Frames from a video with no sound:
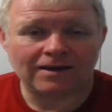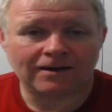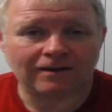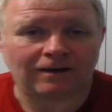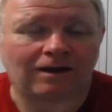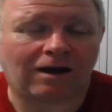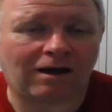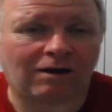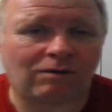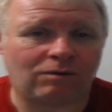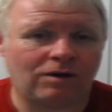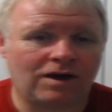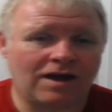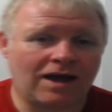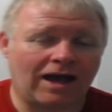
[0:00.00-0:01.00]
Joel
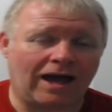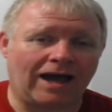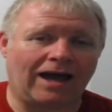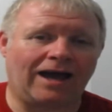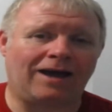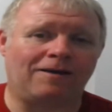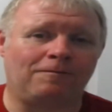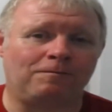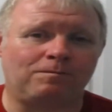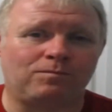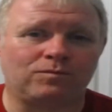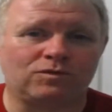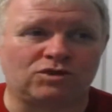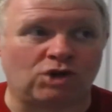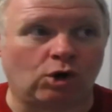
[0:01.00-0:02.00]

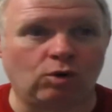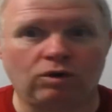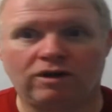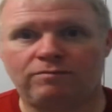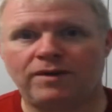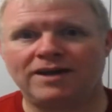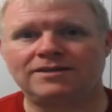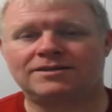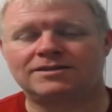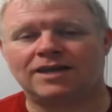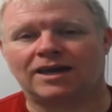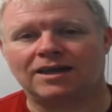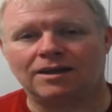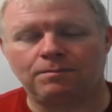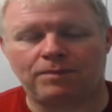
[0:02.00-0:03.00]
have been
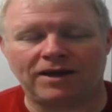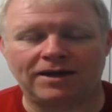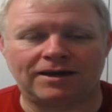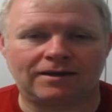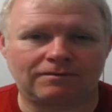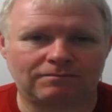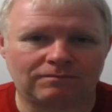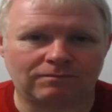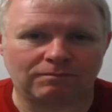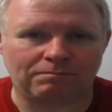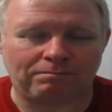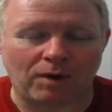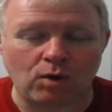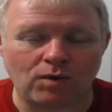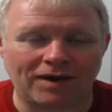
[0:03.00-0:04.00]
sticking a big
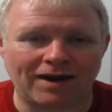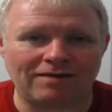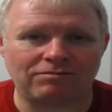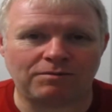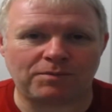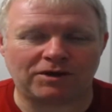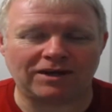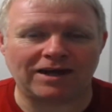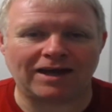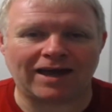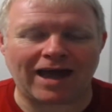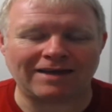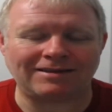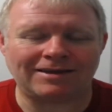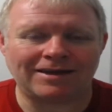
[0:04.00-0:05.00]
boot in everybody
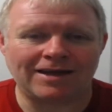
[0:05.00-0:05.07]
again.